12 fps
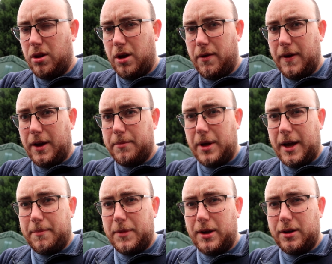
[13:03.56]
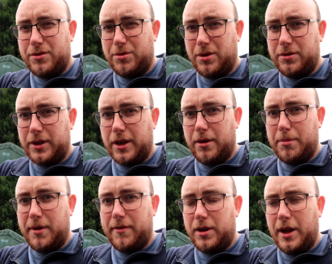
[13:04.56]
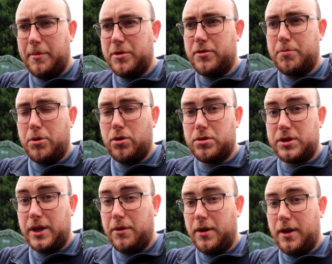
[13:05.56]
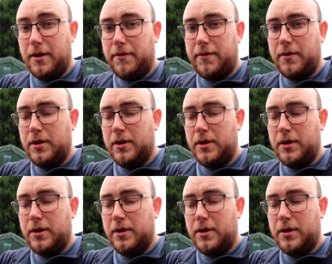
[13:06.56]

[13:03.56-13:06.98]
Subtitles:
a lot of that happening. I just wanted to give you a bit of a damage report, see if